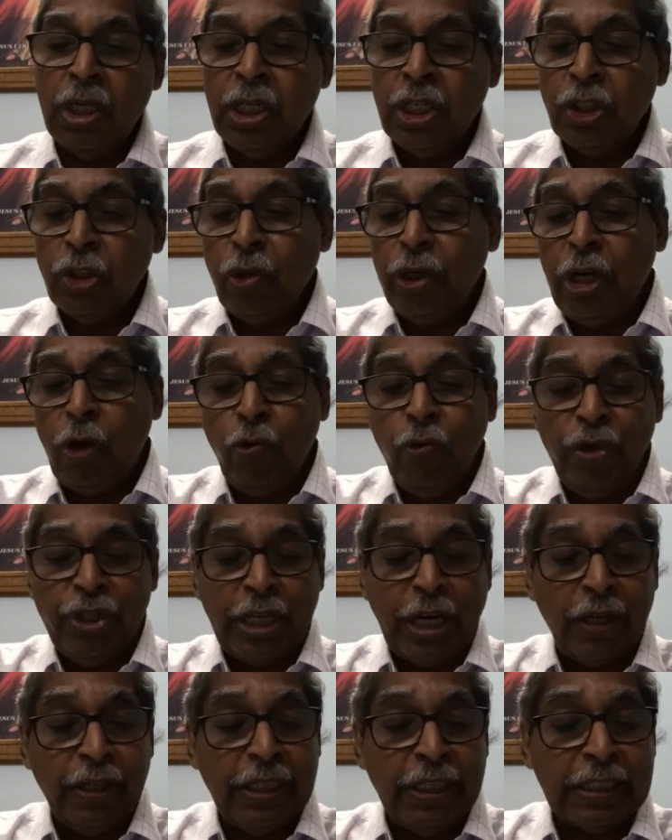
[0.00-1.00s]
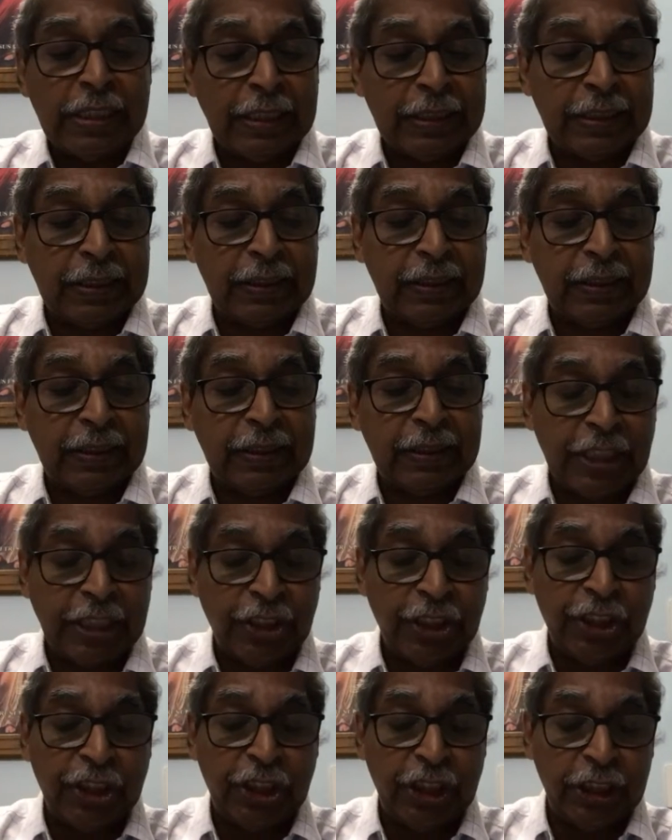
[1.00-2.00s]
So now we shall discuss Section
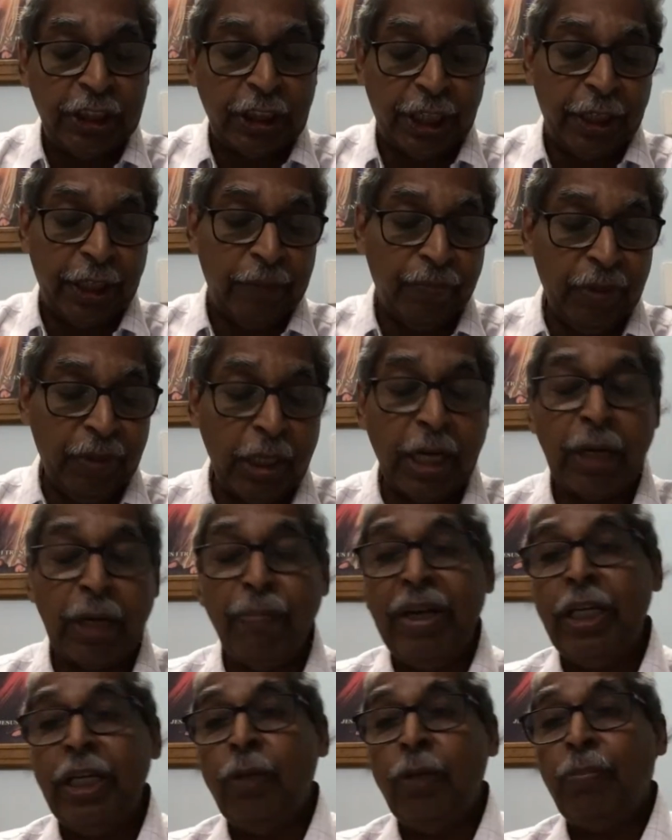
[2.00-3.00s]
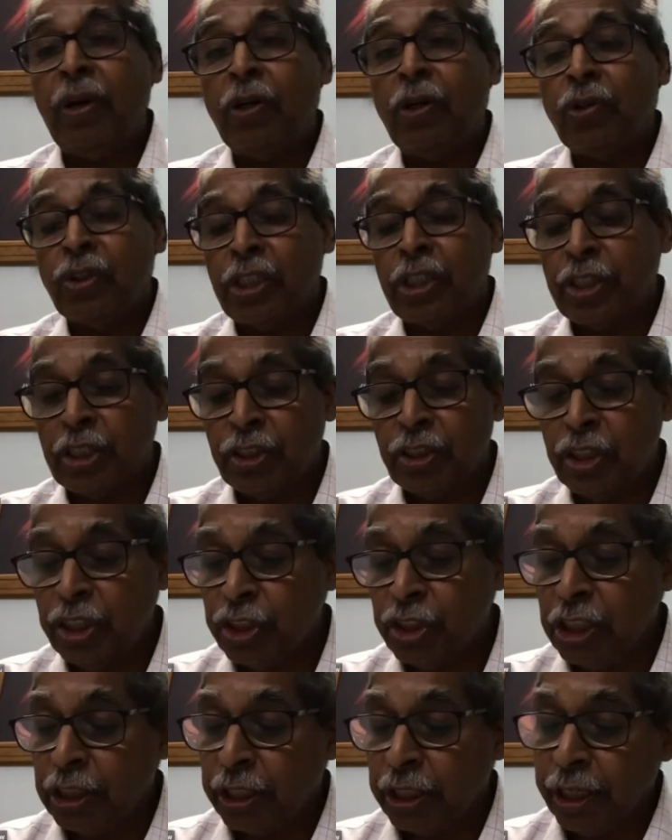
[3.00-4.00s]
63, the remaining part of Section
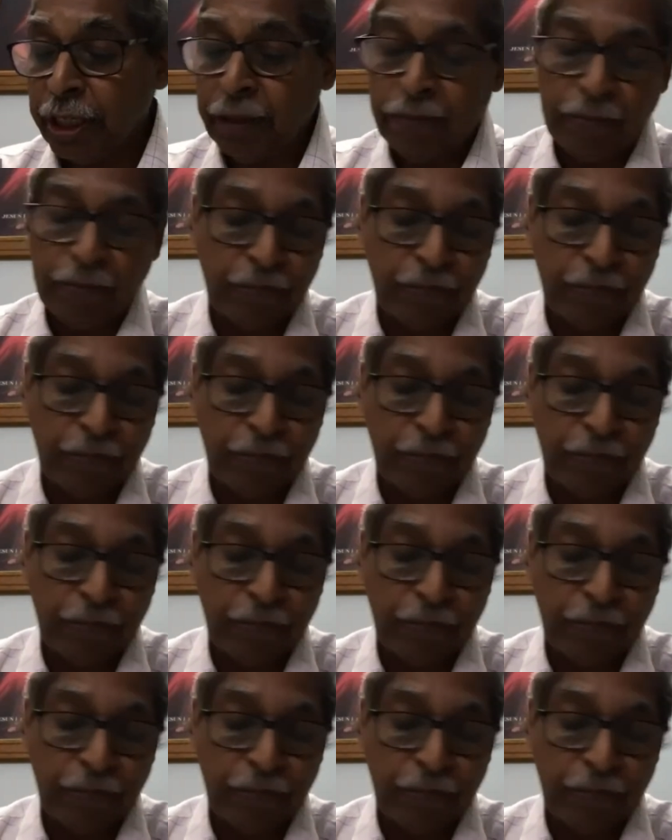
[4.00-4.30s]
63.